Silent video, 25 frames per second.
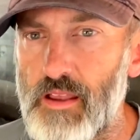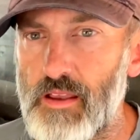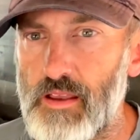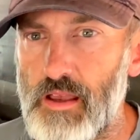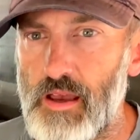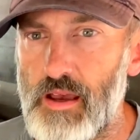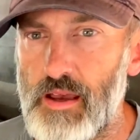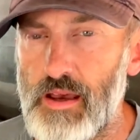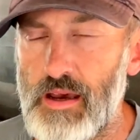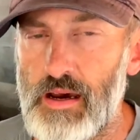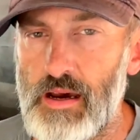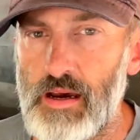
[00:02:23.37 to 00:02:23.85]

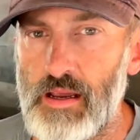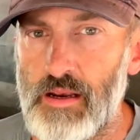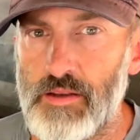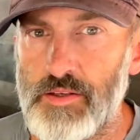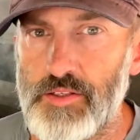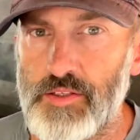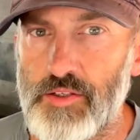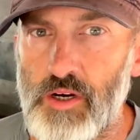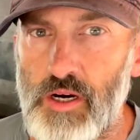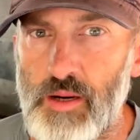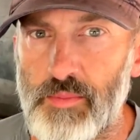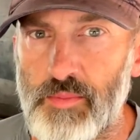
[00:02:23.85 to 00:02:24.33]
And
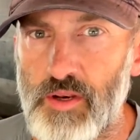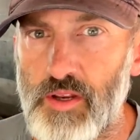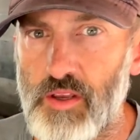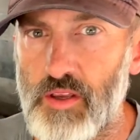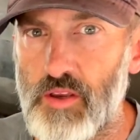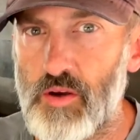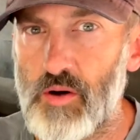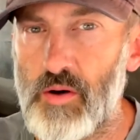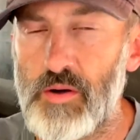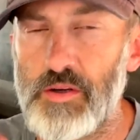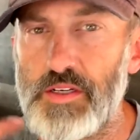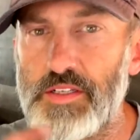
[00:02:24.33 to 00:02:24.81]
so I'm gonna
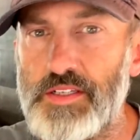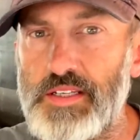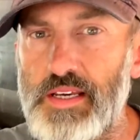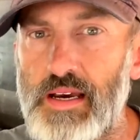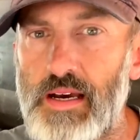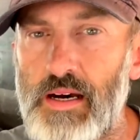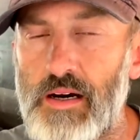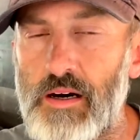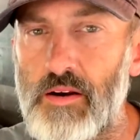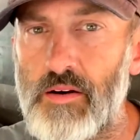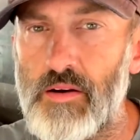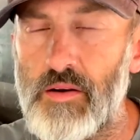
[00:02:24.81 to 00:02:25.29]
go into
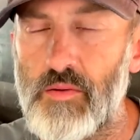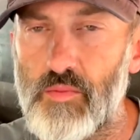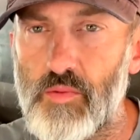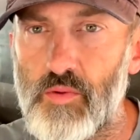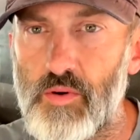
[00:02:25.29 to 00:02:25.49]
town.